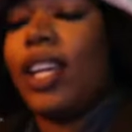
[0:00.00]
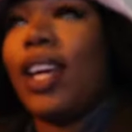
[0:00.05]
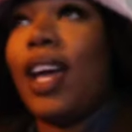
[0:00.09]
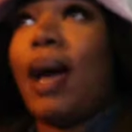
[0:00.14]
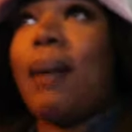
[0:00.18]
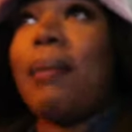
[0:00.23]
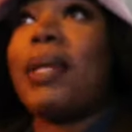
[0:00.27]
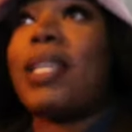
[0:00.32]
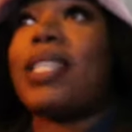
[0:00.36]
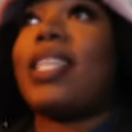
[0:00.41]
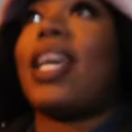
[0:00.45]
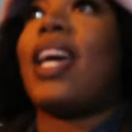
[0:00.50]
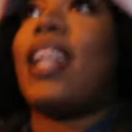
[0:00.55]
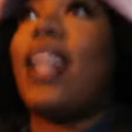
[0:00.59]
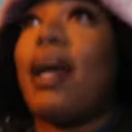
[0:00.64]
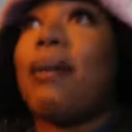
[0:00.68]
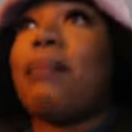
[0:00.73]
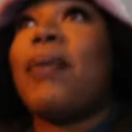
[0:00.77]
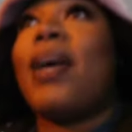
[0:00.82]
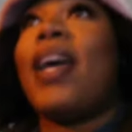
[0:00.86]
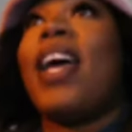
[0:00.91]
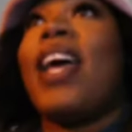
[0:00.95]
I'm
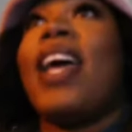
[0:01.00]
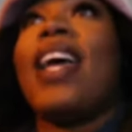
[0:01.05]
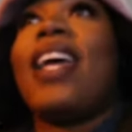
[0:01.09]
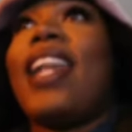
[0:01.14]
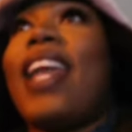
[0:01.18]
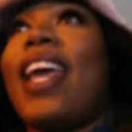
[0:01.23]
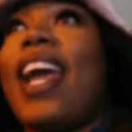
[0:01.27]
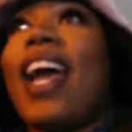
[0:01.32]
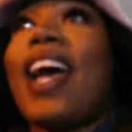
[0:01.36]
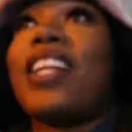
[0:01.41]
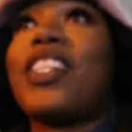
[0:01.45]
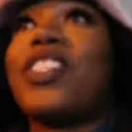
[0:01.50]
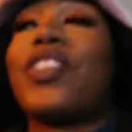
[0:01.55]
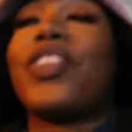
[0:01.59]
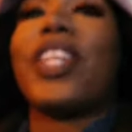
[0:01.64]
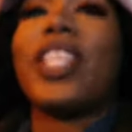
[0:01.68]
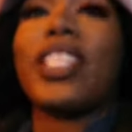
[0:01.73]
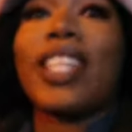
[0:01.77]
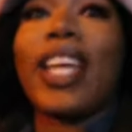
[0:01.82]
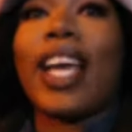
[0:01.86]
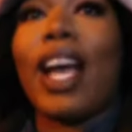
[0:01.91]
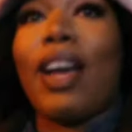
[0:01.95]
excited. They got
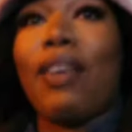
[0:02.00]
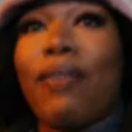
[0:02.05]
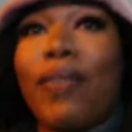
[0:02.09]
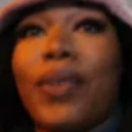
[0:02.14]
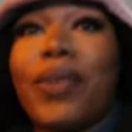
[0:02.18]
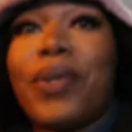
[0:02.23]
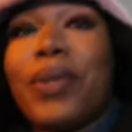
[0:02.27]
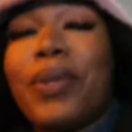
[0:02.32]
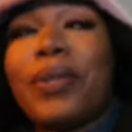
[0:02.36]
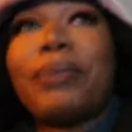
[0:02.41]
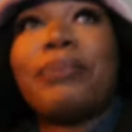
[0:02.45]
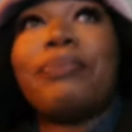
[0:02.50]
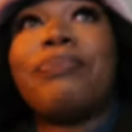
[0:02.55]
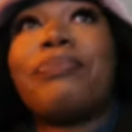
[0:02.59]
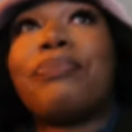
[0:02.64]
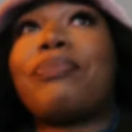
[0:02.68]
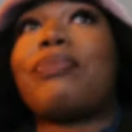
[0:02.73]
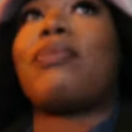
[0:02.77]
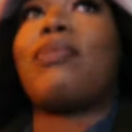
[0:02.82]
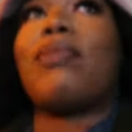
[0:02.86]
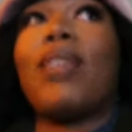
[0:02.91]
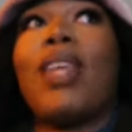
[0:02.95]
drinks, they got food.
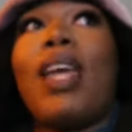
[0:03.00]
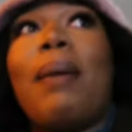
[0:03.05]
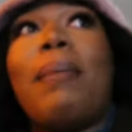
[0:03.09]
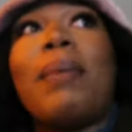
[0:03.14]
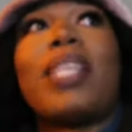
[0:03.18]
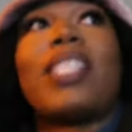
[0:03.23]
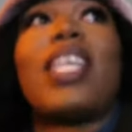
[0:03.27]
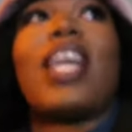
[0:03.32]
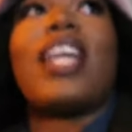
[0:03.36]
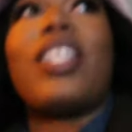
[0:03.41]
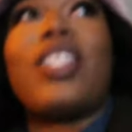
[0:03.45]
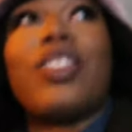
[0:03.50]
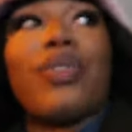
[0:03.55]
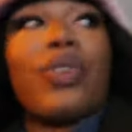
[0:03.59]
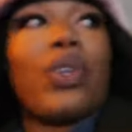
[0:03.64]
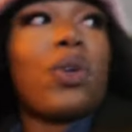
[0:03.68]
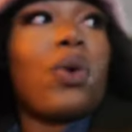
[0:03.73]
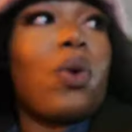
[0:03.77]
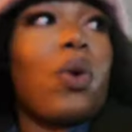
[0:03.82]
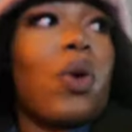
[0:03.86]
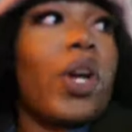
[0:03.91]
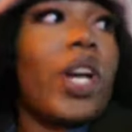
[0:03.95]
I'm excited to
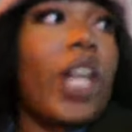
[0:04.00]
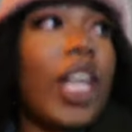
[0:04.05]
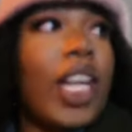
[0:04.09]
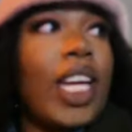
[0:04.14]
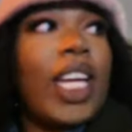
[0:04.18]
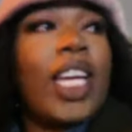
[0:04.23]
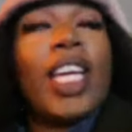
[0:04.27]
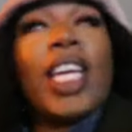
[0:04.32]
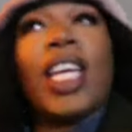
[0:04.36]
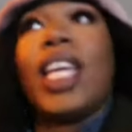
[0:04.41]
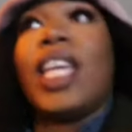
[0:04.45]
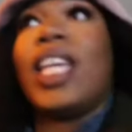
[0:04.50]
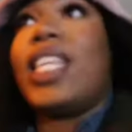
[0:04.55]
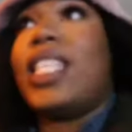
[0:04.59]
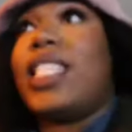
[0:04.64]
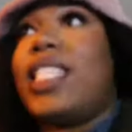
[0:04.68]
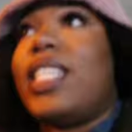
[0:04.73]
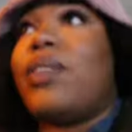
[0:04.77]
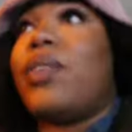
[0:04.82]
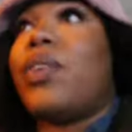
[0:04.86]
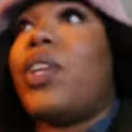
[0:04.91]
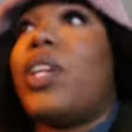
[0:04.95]
record and
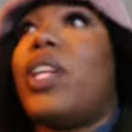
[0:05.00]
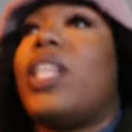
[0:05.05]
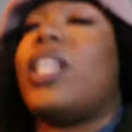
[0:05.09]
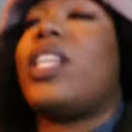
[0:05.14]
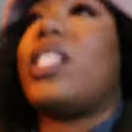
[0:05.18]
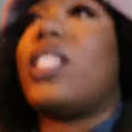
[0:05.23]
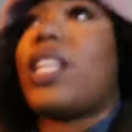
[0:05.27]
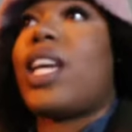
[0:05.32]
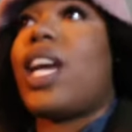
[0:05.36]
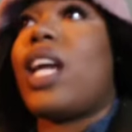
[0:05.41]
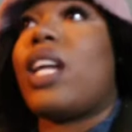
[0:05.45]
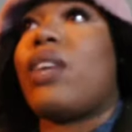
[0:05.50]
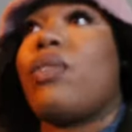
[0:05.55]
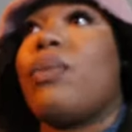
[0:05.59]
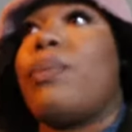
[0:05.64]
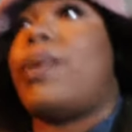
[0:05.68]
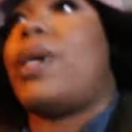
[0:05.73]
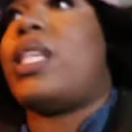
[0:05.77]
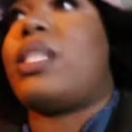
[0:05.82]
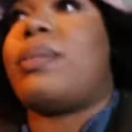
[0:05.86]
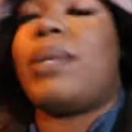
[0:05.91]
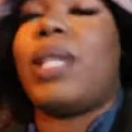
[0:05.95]
see what it is. It kind of
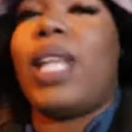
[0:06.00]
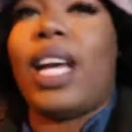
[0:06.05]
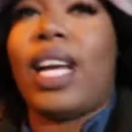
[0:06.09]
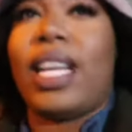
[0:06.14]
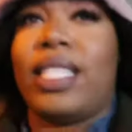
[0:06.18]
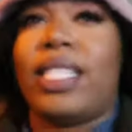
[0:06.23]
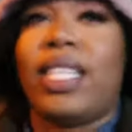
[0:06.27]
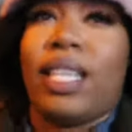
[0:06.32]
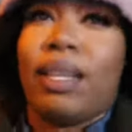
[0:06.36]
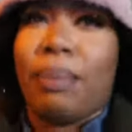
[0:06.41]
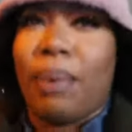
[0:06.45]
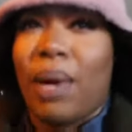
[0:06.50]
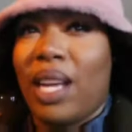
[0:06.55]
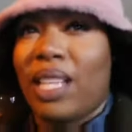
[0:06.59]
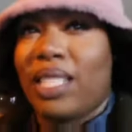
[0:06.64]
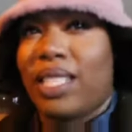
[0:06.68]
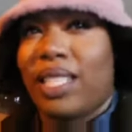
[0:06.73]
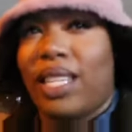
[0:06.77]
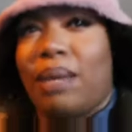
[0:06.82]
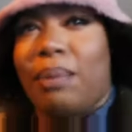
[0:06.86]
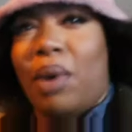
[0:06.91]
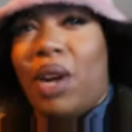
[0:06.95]
reminds me, like I said, the Ponce
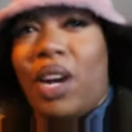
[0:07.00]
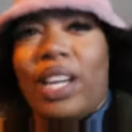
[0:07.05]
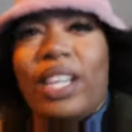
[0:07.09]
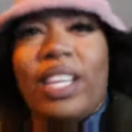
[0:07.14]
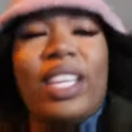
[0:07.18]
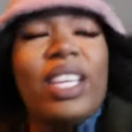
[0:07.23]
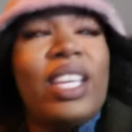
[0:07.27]
City market.